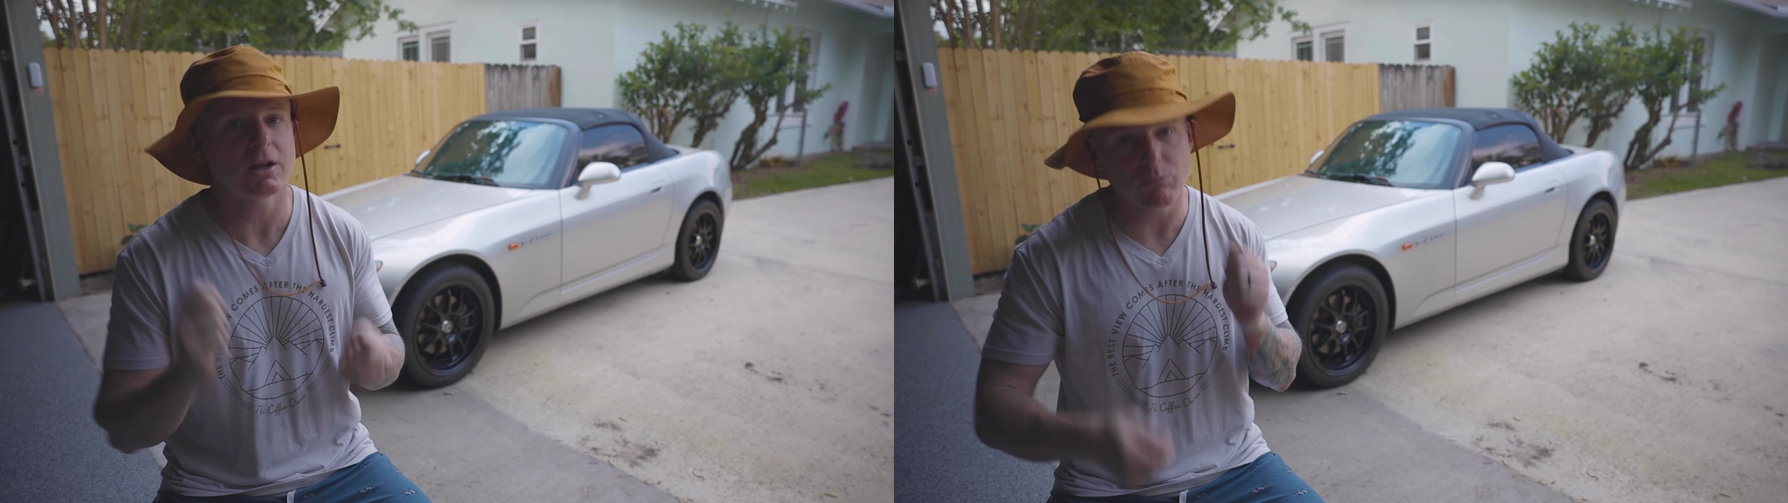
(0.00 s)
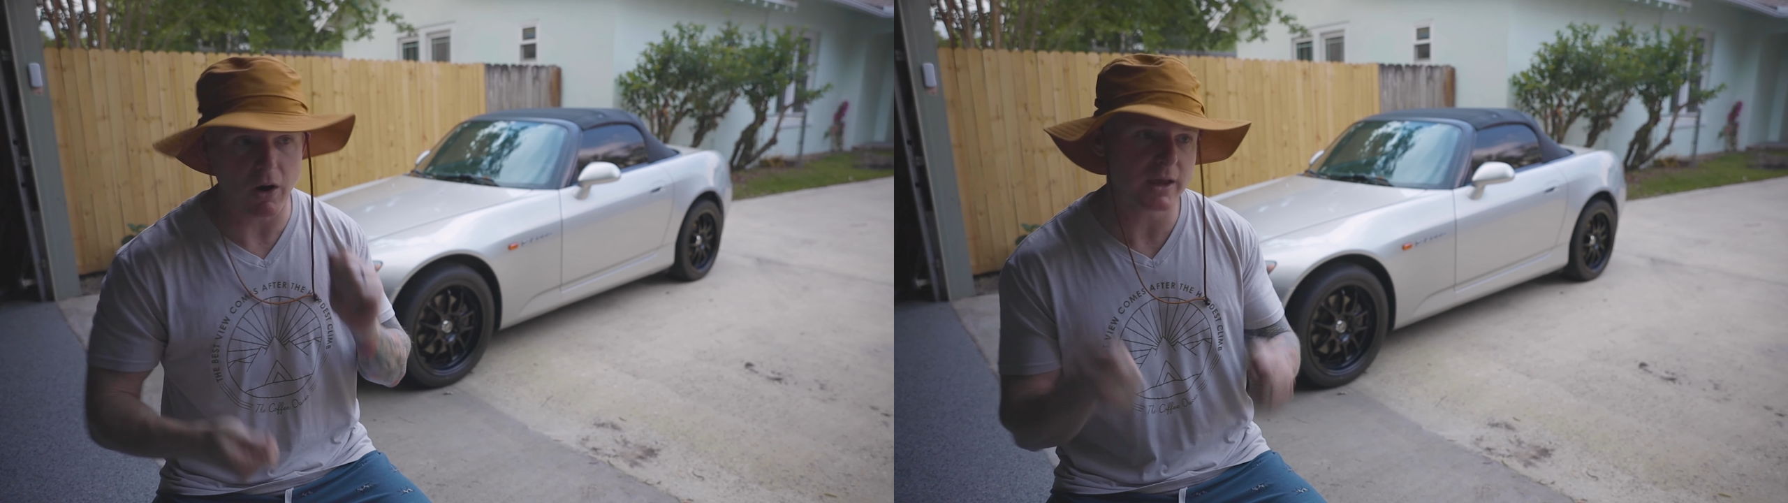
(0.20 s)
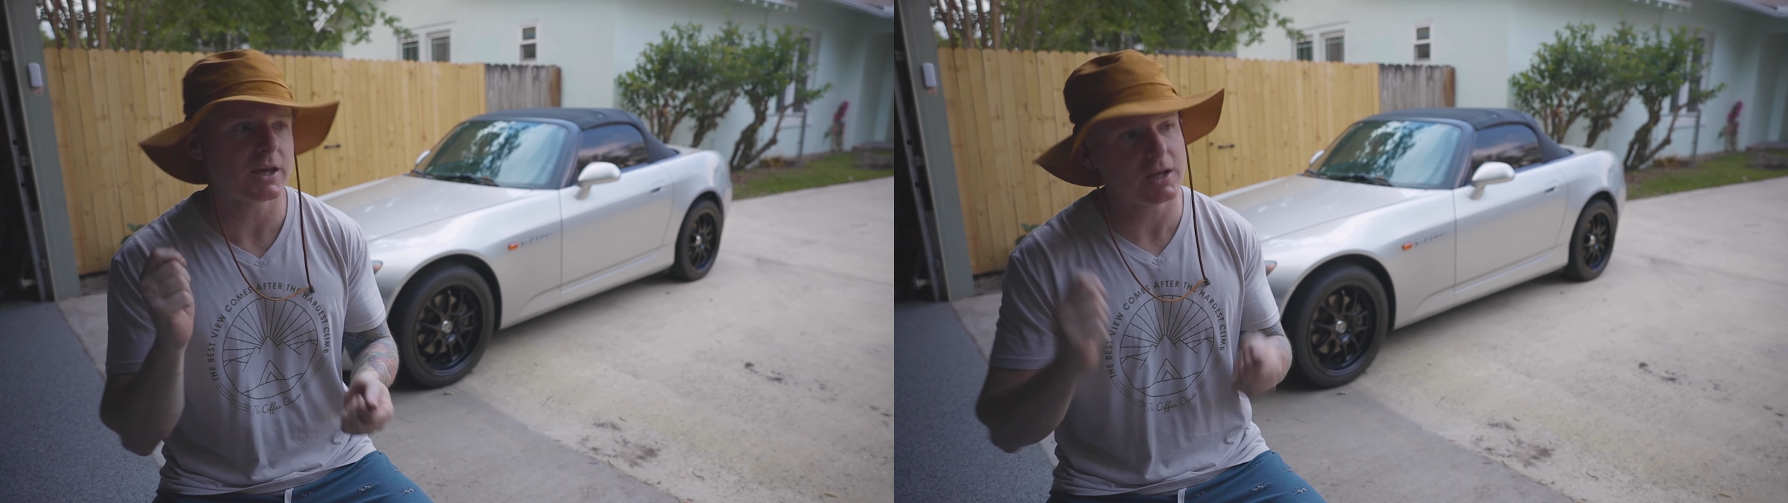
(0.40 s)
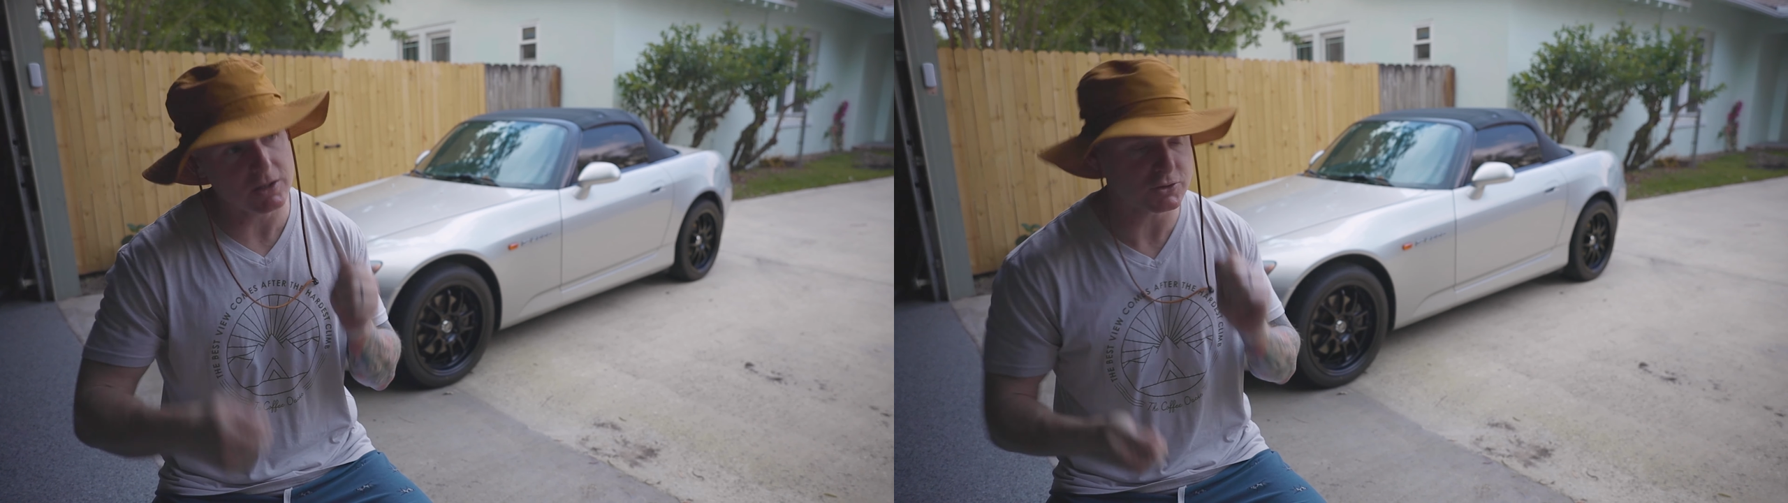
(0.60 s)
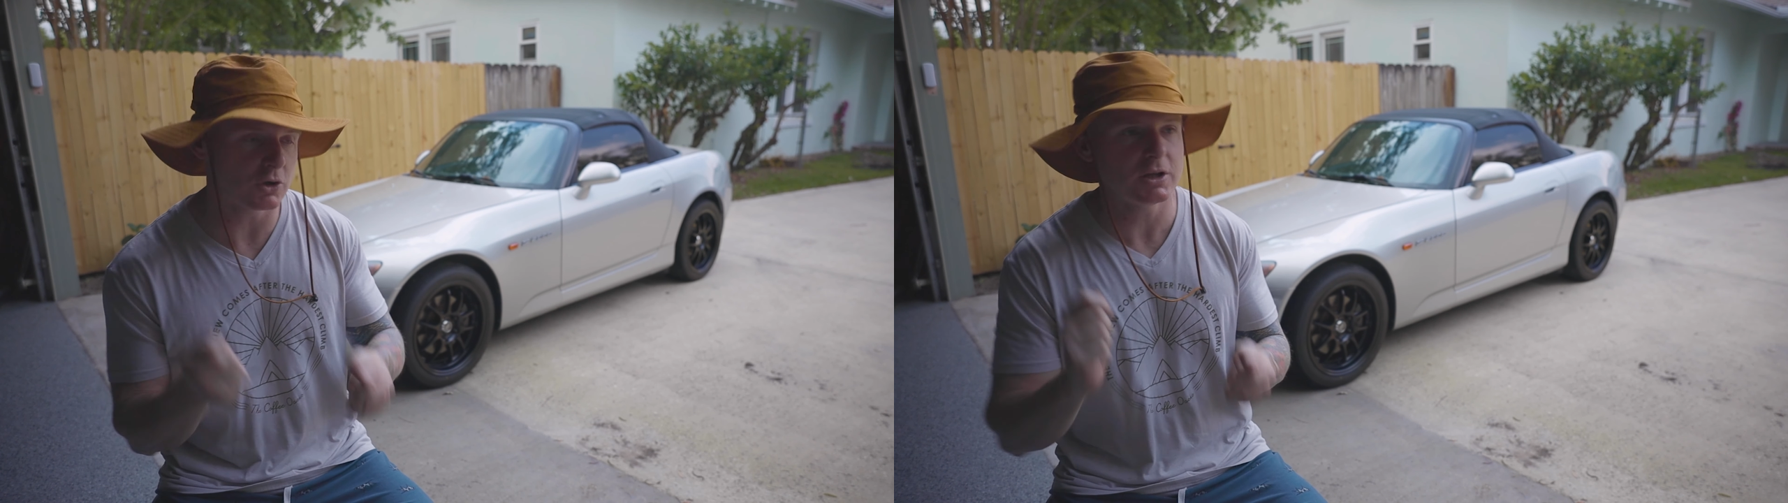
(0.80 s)
and braking
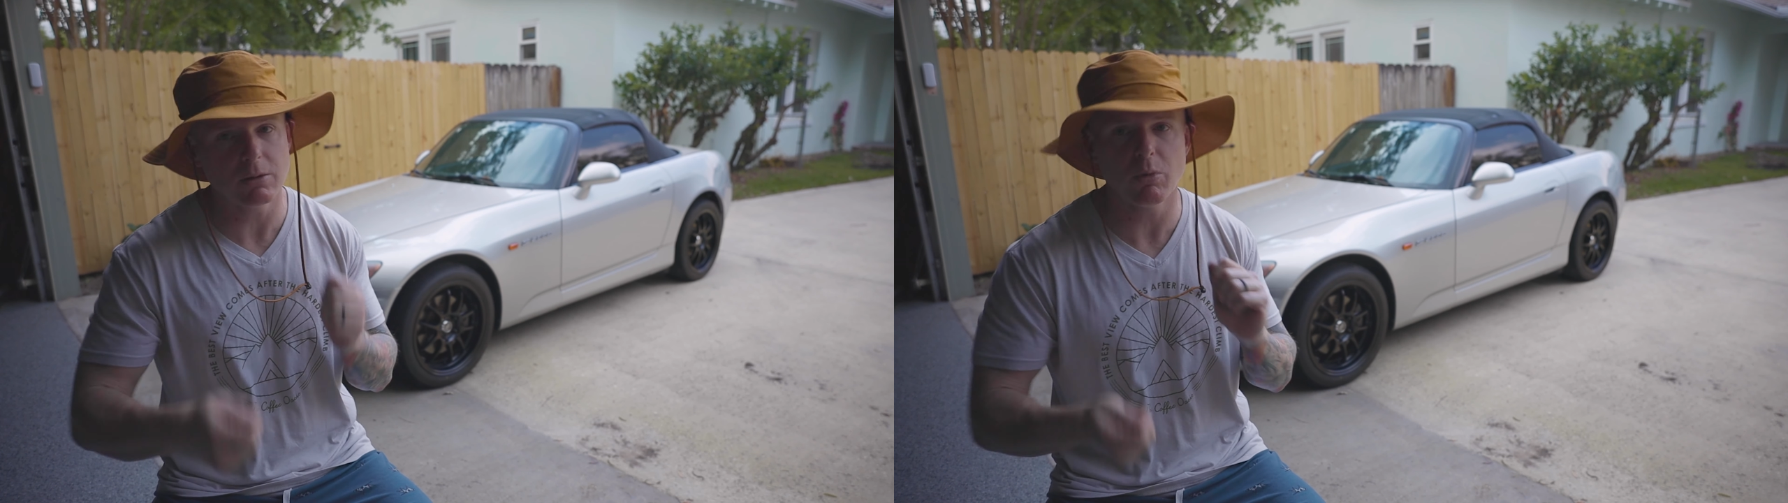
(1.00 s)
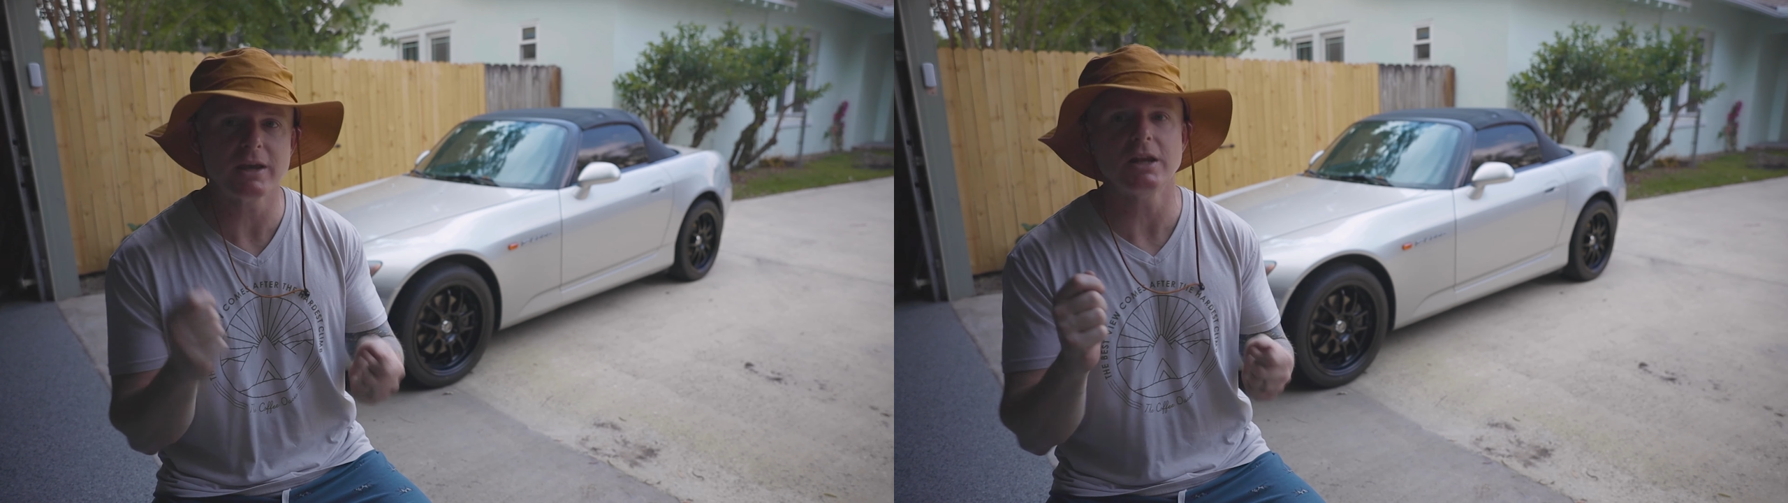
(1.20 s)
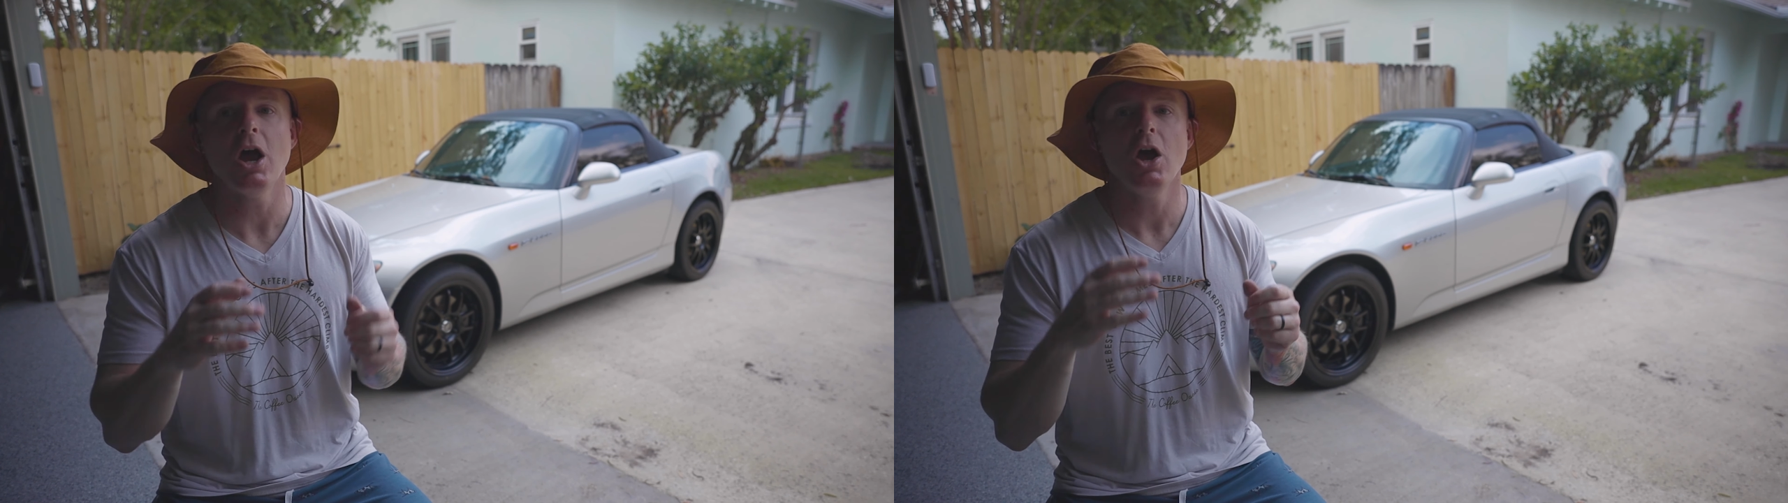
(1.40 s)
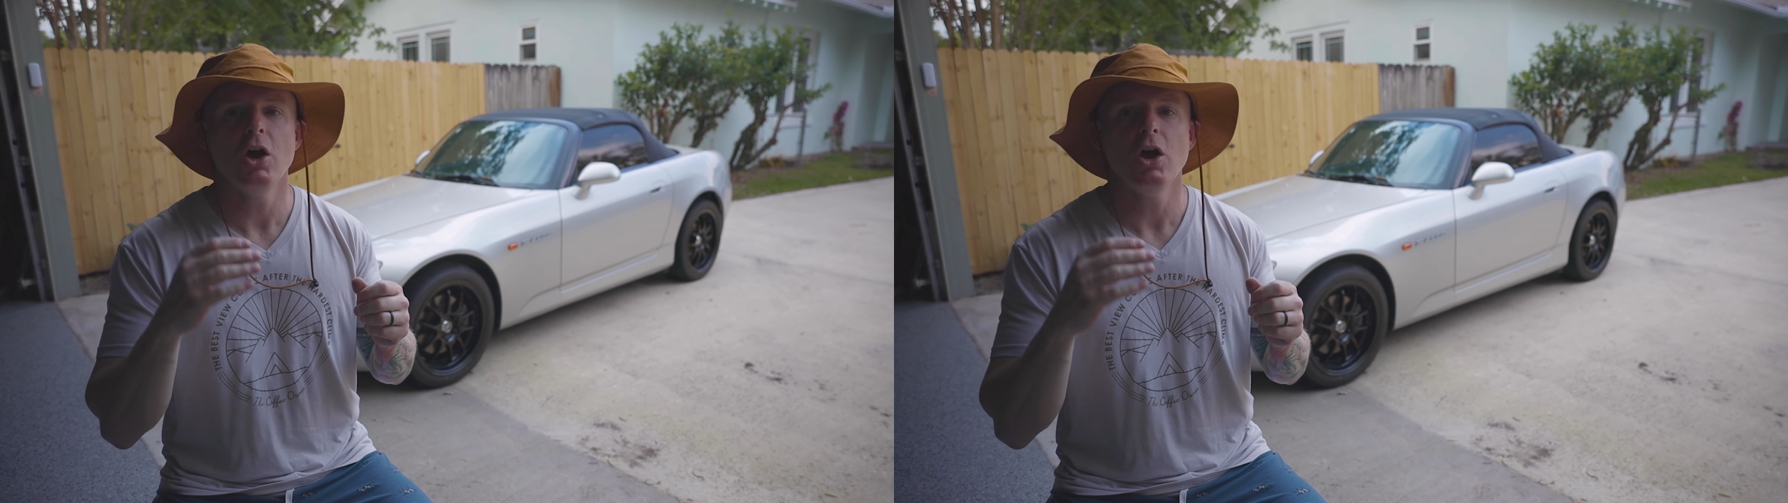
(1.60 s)
and turning and braking,